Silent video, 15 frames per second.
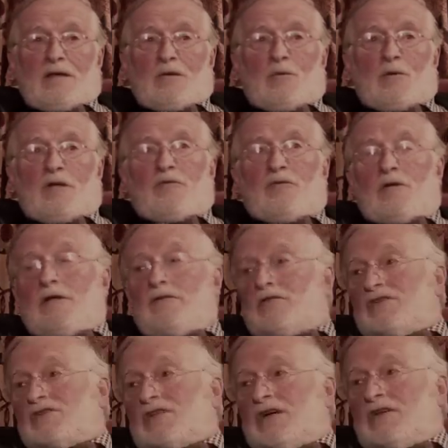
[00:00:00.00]
Well, if you'd lived
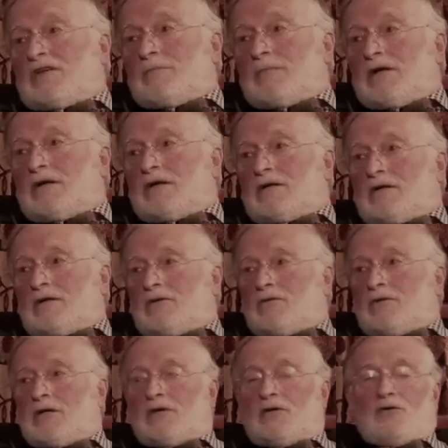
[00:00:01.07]
in South America,
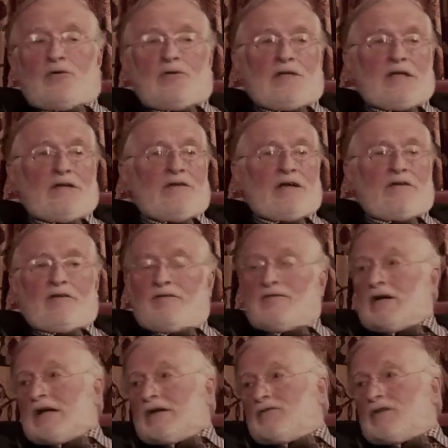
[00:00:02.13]
you'd know you could never have a
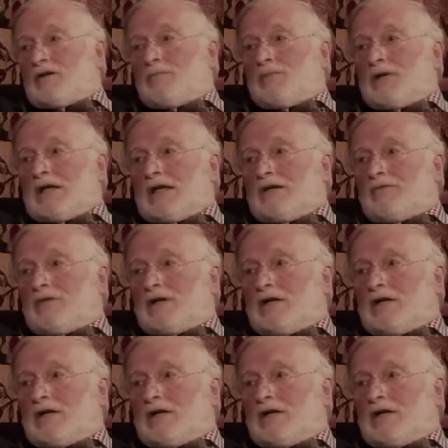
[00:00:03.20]
5-year plan for